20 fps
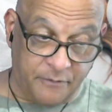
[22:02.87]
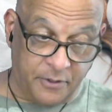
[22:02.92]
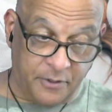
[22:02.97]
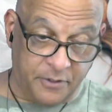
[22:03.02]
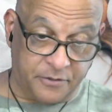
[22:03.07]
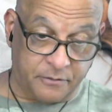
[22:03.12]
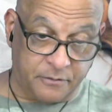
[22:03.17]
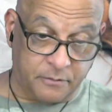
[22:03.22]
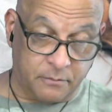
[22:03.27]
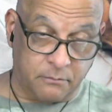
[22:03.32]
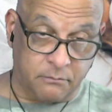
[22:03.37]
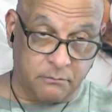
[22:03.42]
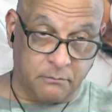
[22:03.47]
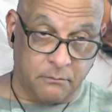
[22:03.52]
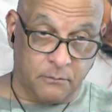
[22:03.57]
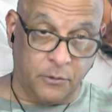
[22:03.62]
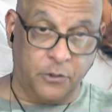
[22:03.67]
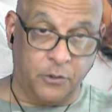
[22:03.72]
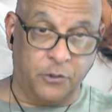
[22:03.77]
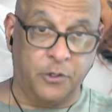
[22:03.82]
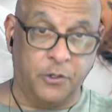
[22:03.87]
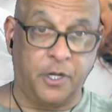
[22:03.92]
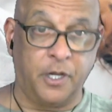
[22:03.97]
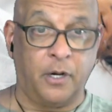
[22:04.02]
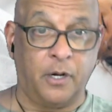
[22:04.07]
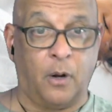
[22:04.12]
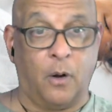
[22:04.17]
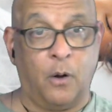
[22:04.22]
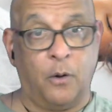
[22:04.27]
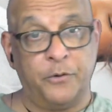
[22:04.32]
of us, if you
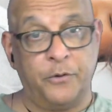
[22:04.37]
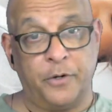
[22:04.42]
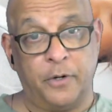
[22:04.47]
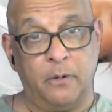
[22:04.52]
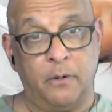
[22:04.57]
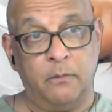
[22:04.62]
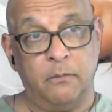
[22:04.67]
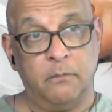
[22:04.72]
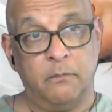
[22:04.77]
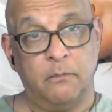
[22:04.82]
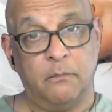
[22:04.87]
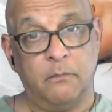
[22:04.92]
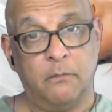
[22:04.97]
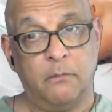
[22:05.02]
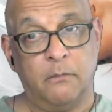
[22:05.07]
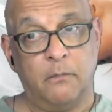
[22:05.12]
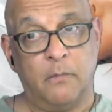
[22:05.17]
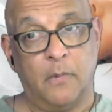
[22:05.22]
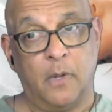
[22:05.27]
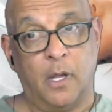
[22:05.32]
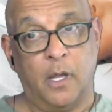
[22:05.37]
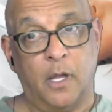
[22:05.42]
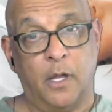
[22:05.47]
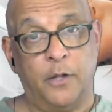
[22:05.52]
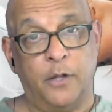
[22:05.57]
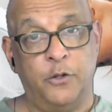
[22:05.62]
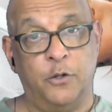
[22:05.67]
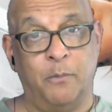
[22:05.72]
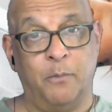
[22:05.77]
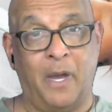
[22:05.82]
get older,
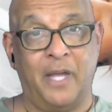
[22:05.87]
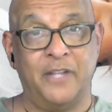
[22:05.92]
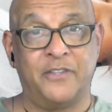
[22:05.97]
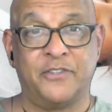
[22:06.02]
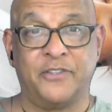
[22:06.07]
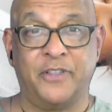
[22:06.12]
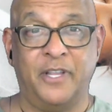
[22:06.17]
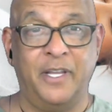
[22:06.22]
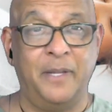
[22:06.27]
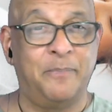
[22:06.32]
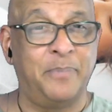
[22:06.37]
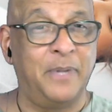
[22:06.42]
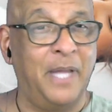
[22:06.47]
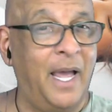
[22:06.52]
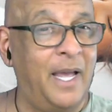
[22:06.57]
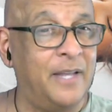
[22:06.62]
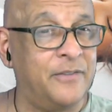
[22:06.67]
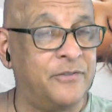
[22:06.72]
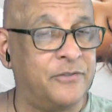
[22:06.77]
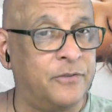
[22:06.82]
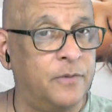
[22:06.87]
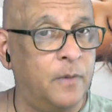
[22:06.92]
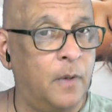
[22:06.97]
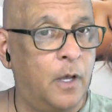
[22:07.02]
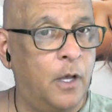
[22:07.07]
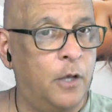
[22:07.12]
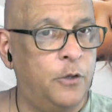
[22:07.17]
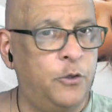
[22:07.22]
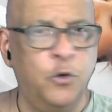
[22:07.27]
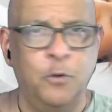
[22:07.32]
you might sleep less.
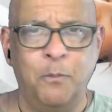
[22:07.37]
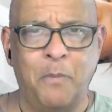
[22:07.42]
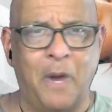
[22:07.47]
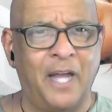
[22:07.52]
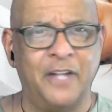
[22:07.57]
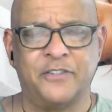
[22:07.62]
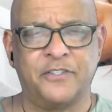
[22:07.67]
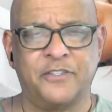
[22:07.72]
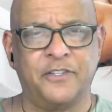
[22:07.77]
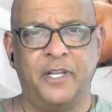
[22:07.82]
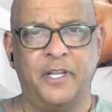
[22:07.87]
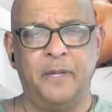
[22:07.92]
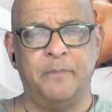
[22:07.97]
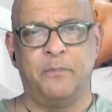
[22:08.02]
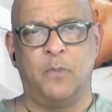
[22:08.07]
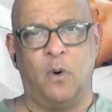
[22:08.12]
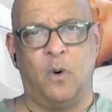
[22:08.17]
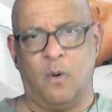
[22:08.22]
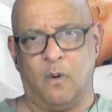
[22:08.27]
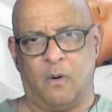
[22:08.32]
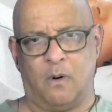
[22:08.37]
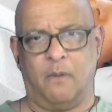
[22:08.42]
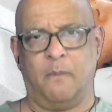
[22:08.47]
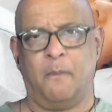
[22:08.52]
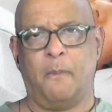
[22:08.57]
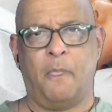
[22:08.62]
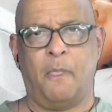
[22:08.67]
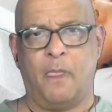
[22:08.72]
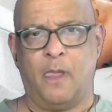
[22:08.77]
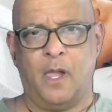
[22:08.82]
You might sleep more.
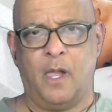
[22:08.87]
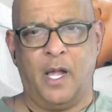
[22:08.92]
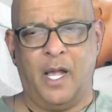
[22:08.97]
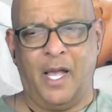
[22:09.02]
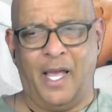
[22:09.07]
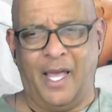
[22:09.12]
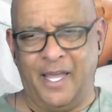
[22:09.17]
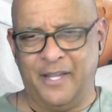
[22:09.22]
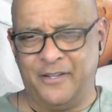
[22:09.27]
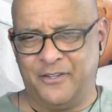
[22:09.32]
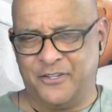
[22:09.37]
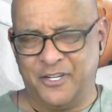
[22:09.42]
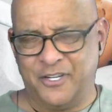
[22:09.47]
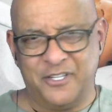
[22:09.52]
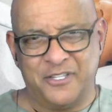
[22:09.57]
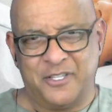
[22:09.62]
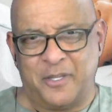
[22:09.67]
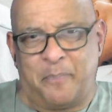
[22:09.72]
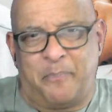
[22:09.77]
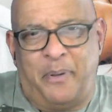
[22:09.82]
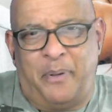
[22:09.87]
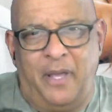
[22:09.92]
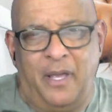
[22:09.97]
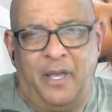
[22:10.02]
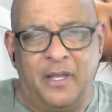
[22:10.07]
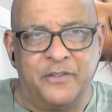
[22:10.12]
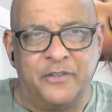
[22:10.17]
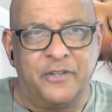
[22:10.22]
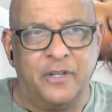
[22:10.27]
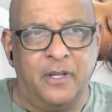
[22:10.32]
It just
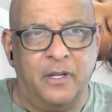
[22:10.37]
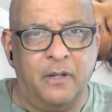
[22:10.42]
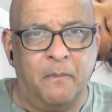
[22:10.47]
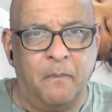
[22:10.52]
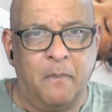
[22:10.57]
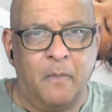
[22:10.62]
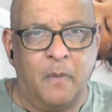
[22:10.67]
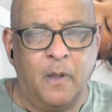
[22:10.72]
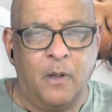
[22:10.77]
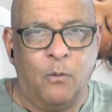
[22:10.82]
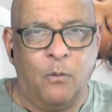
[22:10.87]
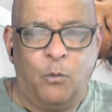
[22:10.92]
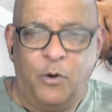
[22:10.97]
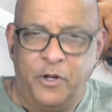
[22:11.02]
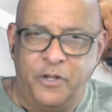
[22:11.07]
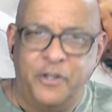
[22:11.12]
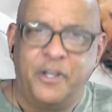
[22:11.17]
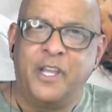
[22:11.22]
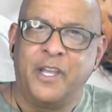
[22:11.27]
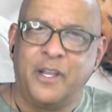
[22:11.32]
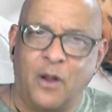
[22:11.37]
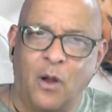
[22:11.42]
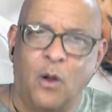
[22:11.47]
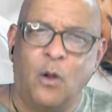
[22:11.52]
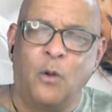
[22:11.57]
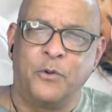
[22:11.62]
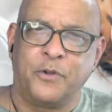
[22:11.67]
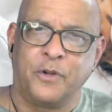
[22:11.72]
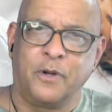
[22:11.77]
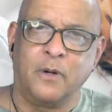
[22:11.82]
depends. When you get
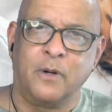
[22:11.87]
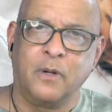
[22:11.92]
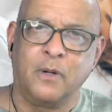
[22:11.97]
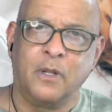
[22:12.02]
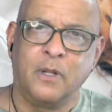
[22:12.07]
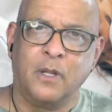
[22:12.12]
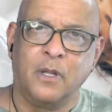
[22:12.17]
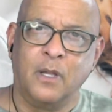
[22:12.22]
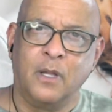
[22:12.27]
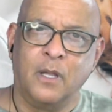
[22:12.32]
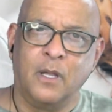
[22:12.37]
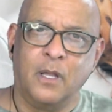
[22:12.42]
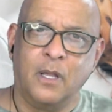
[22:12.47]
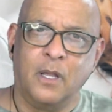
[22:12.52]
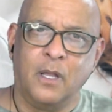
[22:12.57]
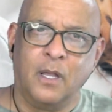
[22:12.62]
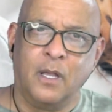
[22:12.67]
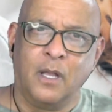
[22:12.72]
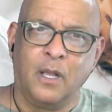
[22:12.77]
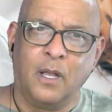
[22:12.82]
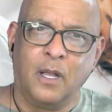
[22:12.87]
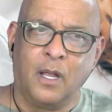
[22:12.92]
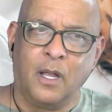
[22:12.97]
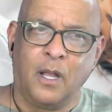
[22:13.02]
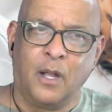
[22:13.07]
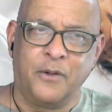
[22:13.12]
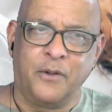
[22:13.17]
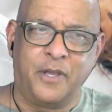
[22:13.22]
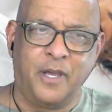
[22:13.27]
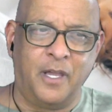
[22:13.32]
older,
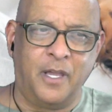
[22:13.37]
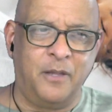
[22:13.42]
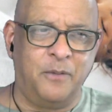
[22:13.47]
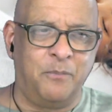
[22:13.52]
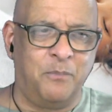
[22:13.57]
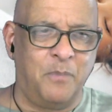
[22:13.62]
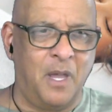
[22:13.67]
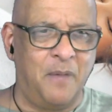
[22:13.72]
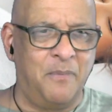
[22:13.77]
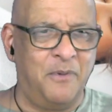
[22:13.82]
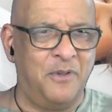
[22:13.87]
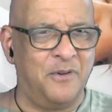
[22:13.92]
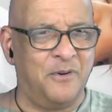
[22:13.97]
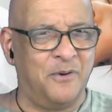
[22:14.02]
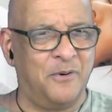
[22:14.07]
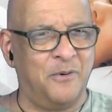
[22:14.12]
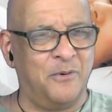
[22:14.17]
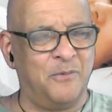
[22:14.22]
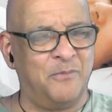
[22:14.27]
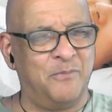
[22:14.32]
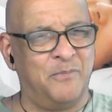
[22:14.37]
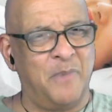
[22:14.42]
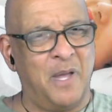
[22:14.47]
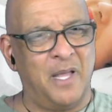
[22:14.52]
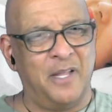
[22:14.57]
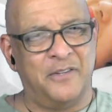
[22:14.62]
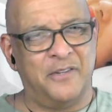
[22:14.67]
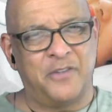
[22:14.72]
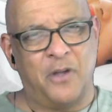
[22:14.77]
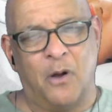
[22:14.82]
okay, maybe your
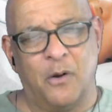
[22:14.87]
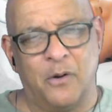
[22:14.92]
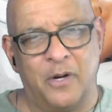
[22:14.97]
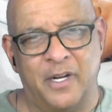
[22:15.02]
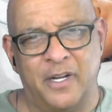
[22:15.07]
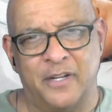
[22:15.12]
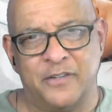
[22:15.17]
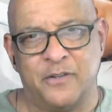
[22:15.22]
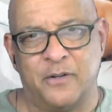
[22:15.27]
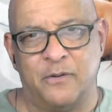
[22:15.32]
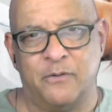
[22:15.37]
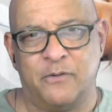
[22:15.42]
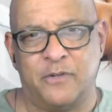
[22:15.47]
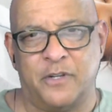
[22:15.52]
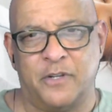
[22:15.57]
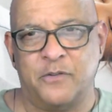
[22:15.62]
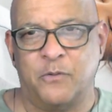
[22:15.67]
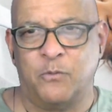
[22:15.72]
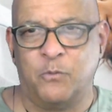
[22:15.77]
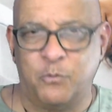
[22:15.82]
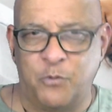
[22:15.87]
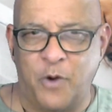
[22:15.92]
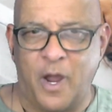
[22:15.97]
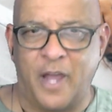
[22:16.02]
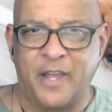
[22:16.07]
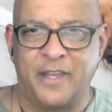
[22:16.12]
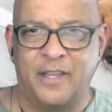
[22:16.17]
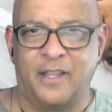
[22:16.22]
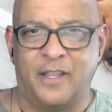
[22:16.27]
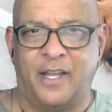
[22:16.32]
melatonin doesn't
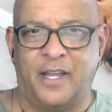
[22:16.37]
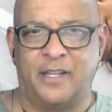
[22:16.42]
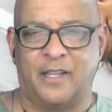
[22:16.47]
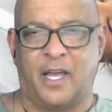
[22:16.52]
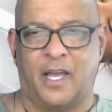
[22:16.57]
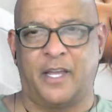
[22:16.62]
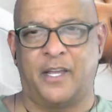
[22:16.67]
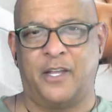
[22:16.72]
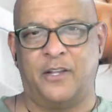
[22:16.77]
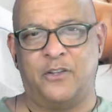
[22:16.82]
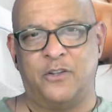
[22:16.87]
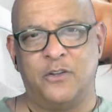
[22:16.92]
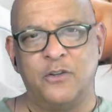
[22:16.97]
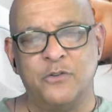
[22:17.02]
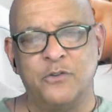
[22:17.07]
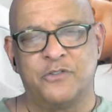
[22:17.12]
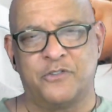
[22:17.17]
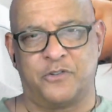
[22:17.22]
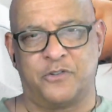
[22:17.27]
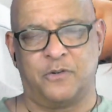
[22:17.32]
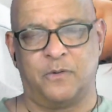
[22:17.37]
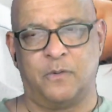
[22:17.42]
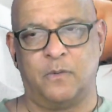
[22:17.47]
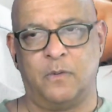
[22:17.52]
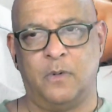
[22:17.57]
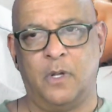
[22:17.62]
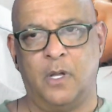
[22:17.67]
regulate like it used to,